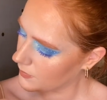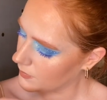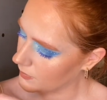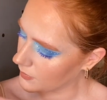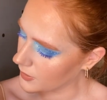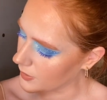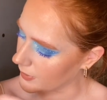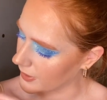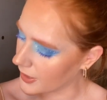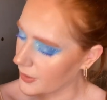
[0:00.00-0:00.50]

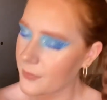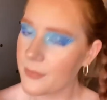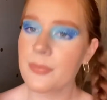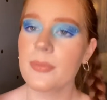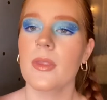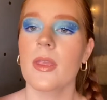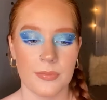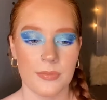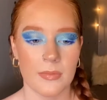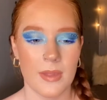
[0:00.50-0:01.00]
There we go.
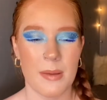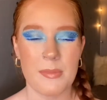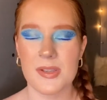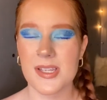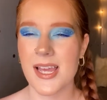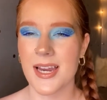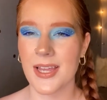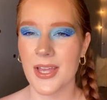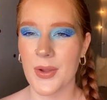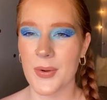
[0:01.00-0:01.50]
I'm just
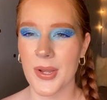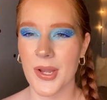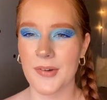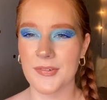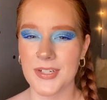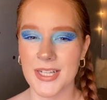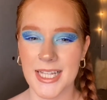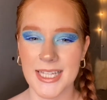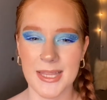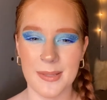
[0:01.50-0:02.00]
kind of going
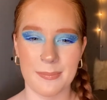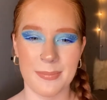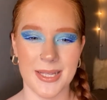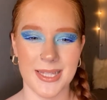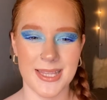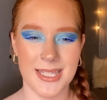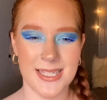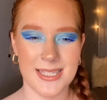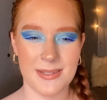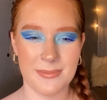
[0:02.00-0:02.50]
over like the big
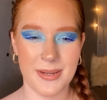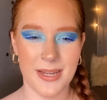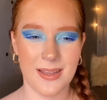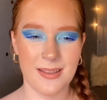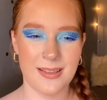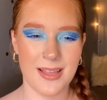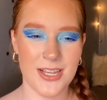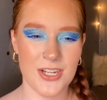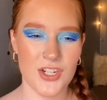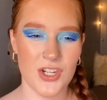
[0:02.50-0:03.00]
things in my
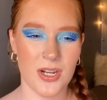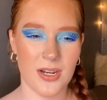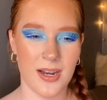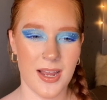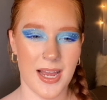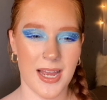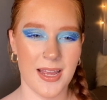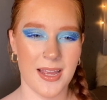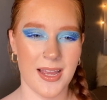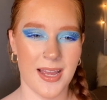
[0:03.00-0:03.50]
collection.
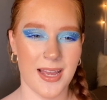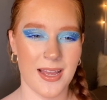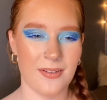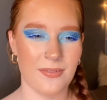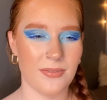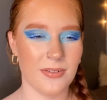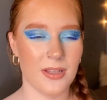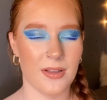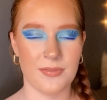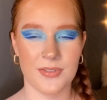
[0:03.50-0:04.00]
I
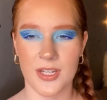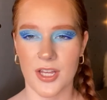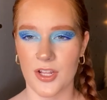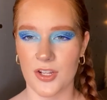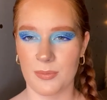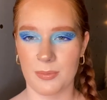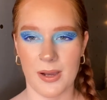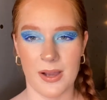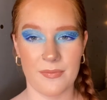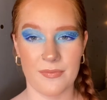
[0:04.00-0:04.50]
have loved
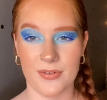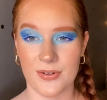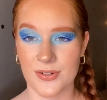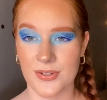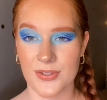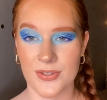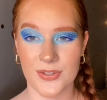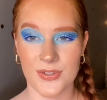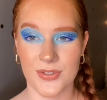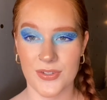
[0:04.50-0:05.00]
Colourpop for
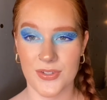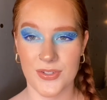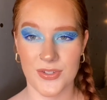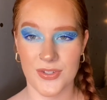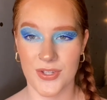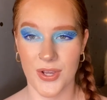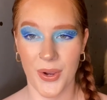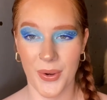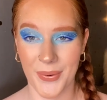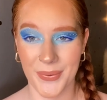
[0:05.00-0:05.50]

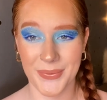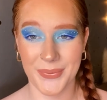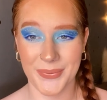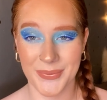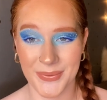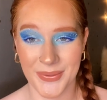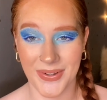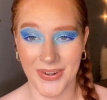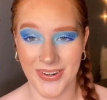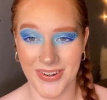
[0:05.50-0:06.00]
so
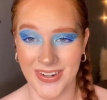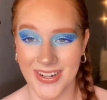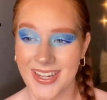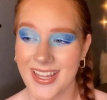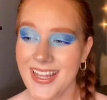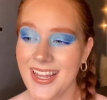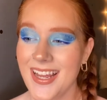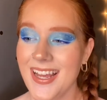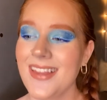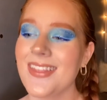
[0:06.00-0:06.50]
long
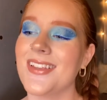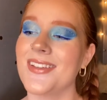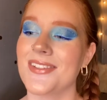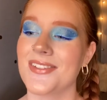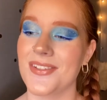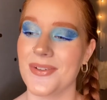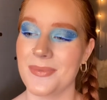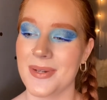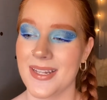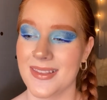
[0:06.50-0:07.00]
that
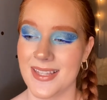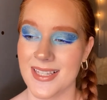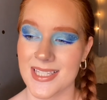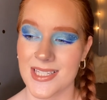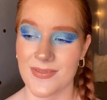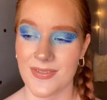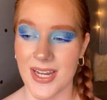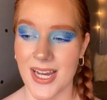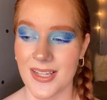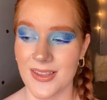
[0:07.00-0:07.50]
so many things
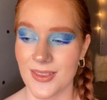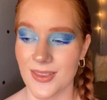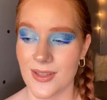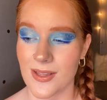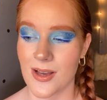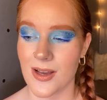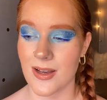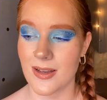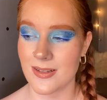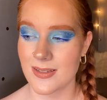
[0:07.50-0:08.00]
have gotten
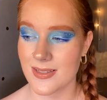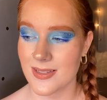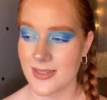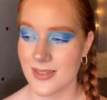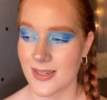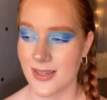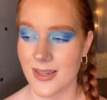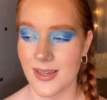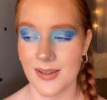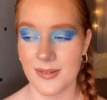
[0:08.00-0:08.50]
lost.
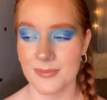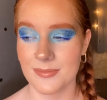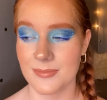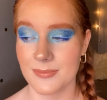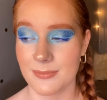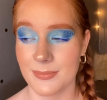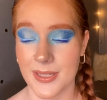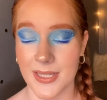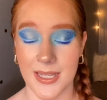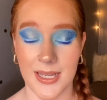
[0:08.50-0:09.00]

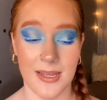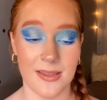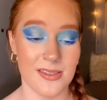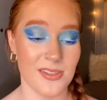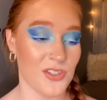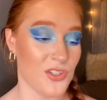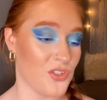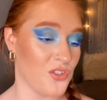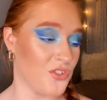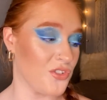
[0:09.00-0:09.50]
But yeah,
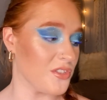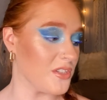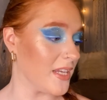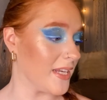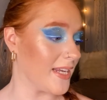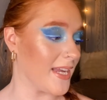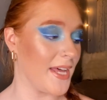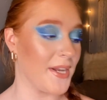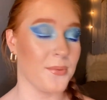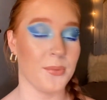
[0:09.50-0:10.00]
this is just
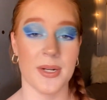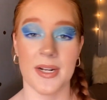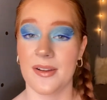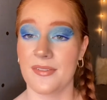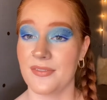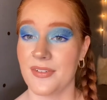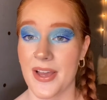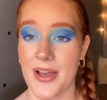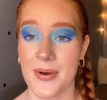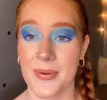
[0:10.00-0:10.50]
like kind of what I
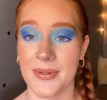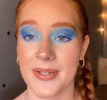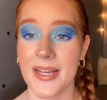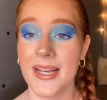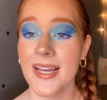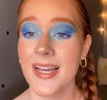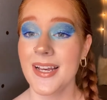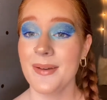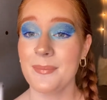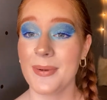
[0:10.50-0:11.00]
found.
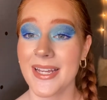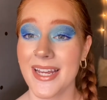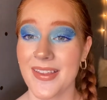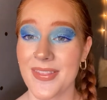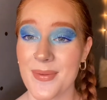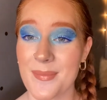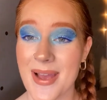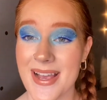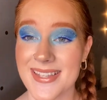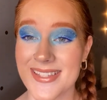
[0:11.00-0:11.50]
But yeah,
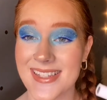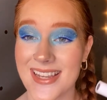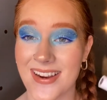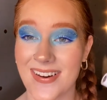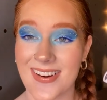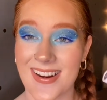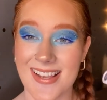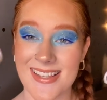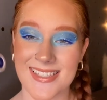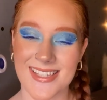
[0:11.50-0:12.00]
the
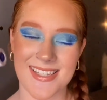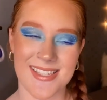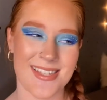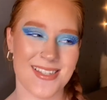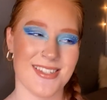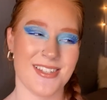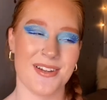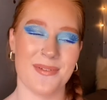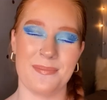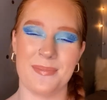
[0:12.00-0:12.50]
mascaras, this
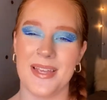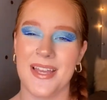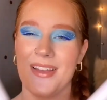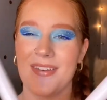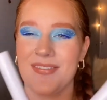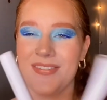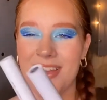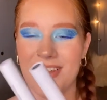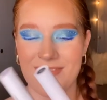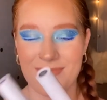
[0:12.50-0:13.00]
is their
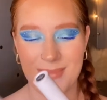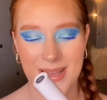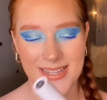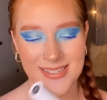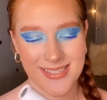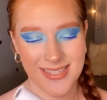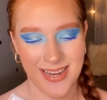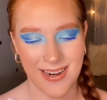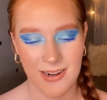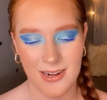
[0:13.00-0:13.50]
BFF
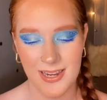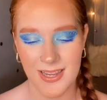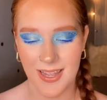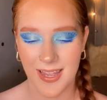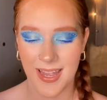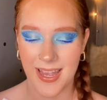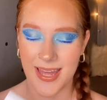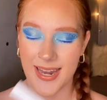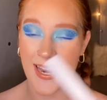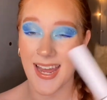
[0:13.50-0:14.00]
mascara,
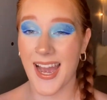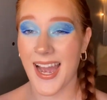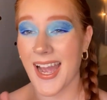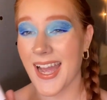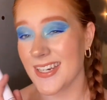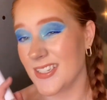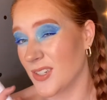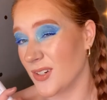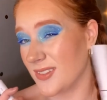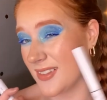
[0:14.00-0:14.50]
and
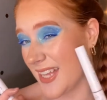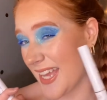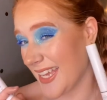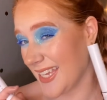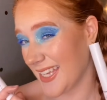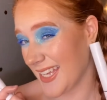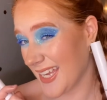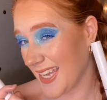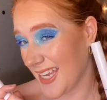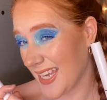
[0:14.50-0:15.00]
I don't
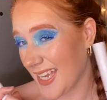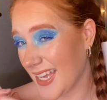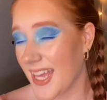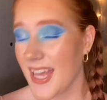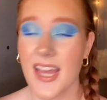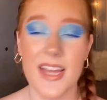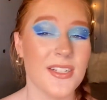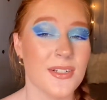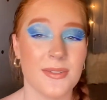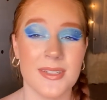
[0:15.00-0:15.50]
like it.
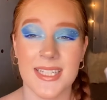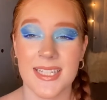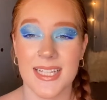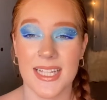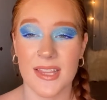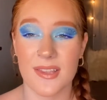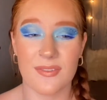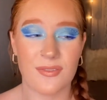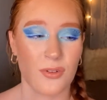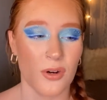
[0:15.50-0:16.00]
I don't really
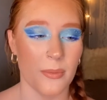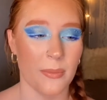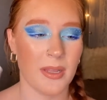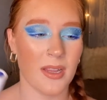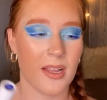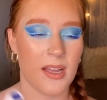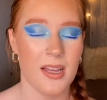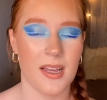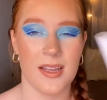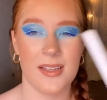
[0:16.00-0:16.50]
like the
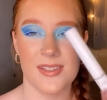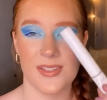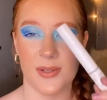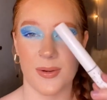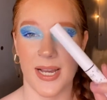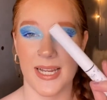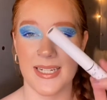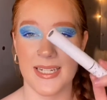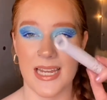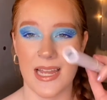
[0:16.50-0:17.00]
formula, so
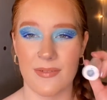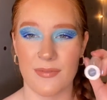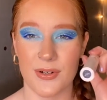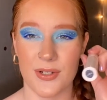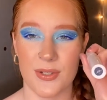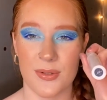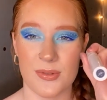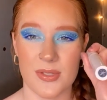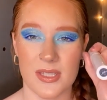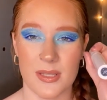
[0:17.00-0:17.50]
I never
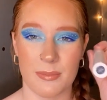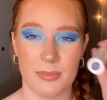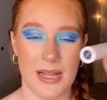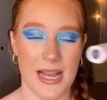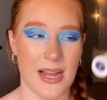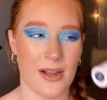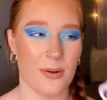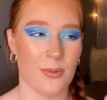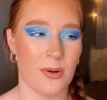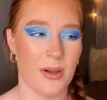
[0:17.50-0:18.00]
use the
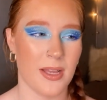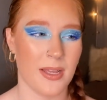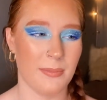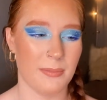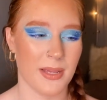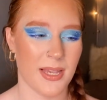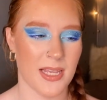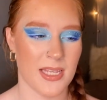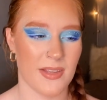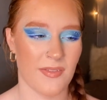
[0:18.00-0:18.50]
black one,
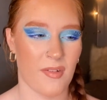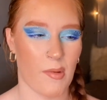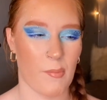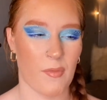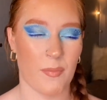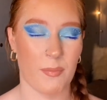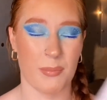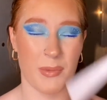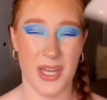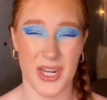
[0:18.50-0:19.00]
because if I'm
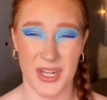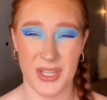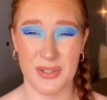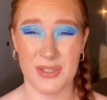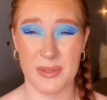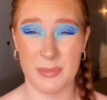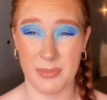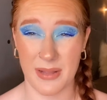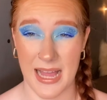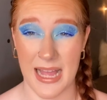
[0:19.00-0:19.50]
gonna use
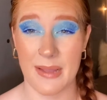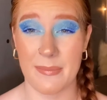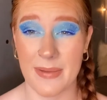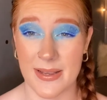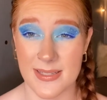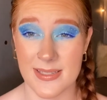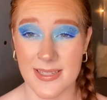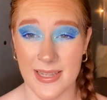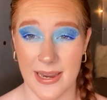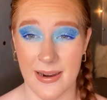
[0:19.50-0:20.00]
a black
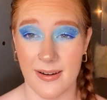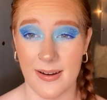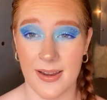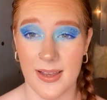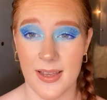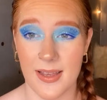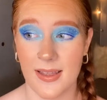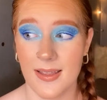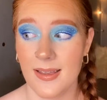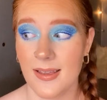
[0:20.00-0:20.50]
mascara,